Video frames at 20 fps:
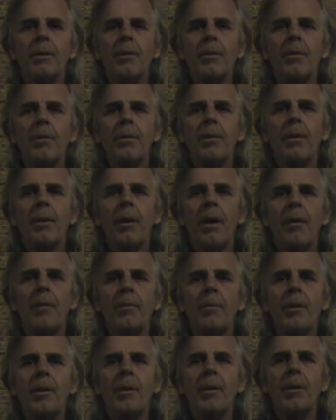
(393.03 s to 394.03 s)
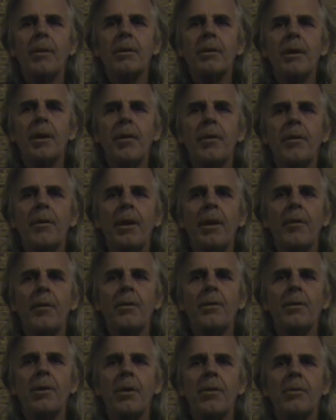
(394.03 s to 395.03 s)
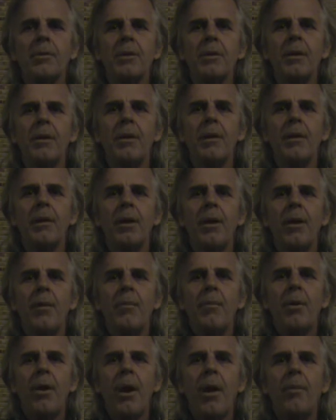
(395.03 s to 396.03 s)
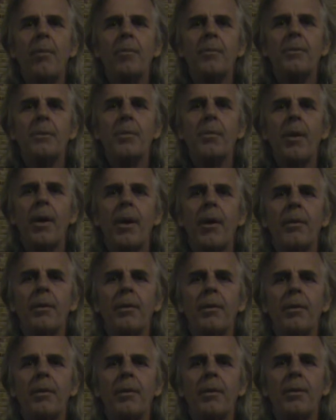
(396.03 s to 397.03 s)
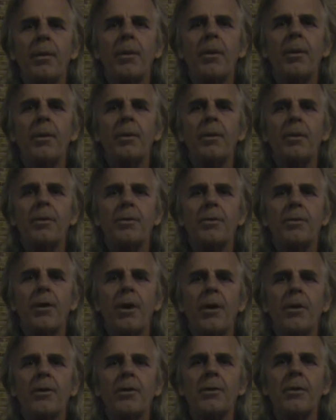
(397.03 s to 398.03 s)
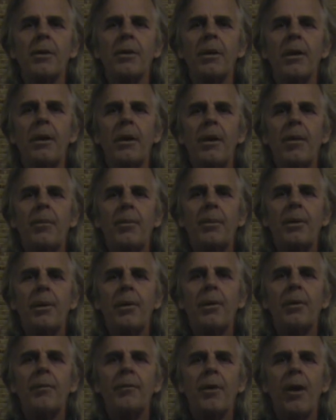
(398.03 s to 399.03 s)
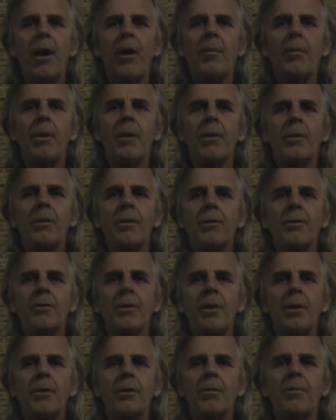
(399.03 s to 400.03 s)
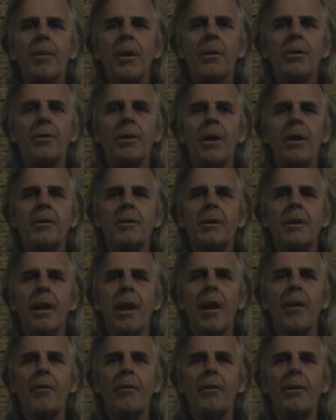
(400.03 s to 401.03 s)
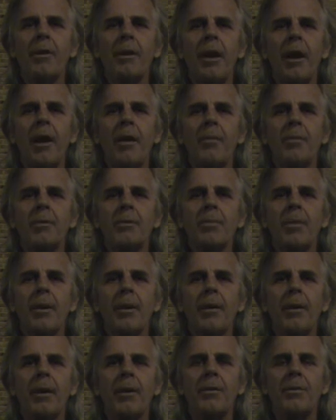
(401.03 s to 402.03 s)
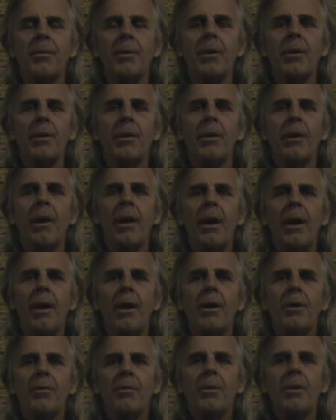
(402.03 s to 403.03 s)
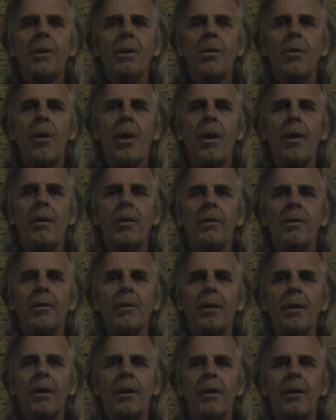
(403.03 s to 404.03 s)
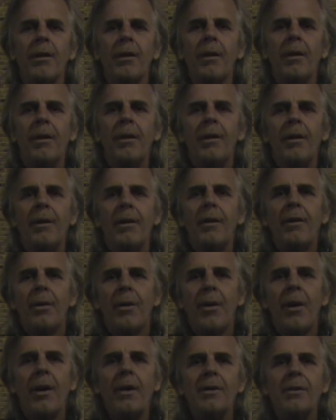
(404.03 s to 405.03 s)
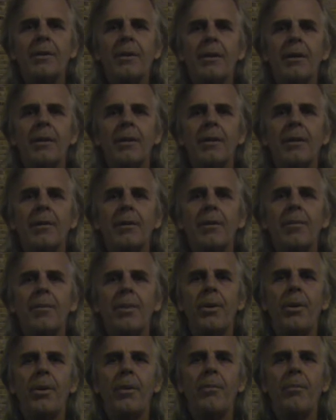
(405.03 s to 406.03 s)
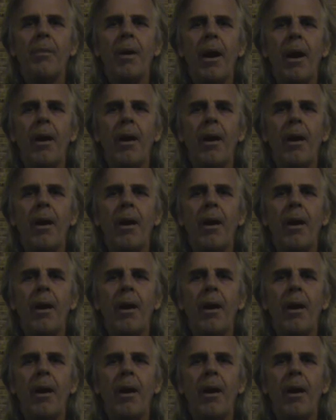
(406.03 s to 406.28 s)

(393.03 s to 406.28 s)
So the government itself never shows any problems about doing destruction, particularly environmental destruction, by chasing after the cannabis plant. That's really, it's really quite uh, crazy to put it